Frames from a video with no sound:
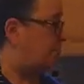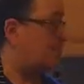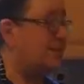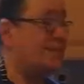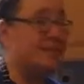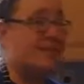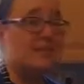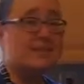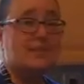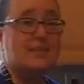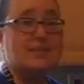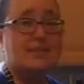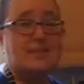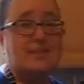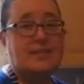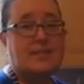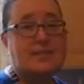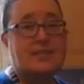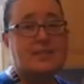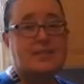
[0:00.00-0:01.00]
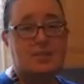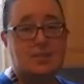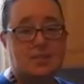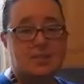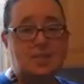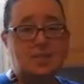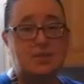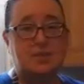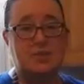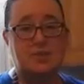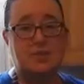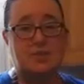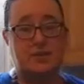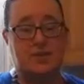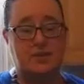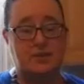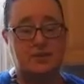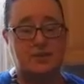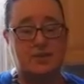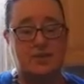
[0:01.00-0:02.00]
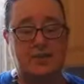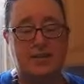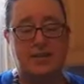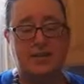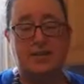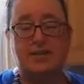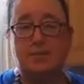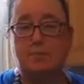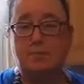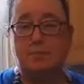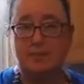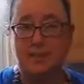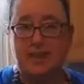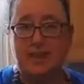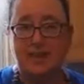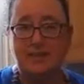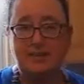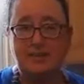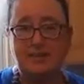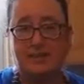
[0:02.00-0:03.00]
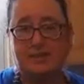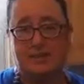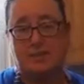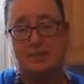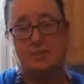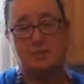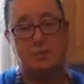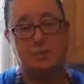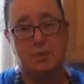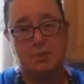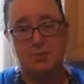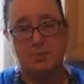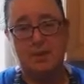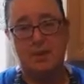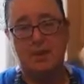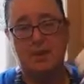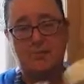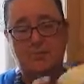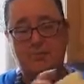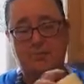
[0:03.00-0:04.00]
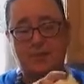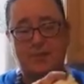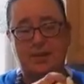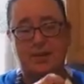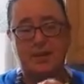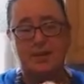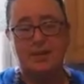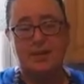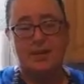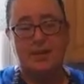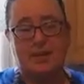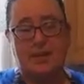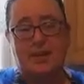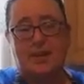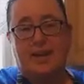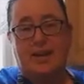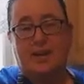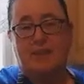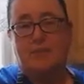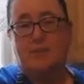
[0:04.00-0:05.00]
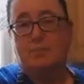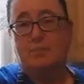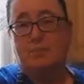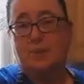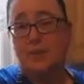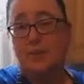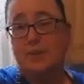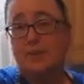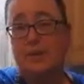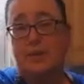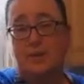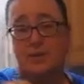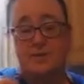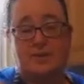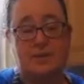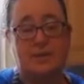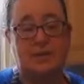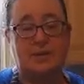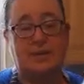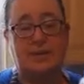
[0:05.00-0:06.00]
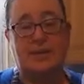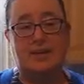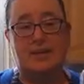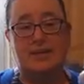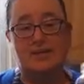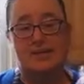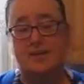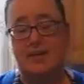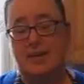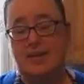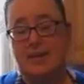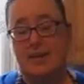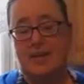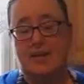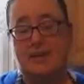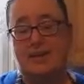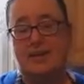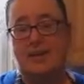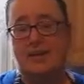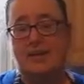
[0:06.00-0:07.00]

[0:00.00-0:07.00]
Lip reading: But this is the newest trend, plastic. It's BPA free, and the beauty of it is that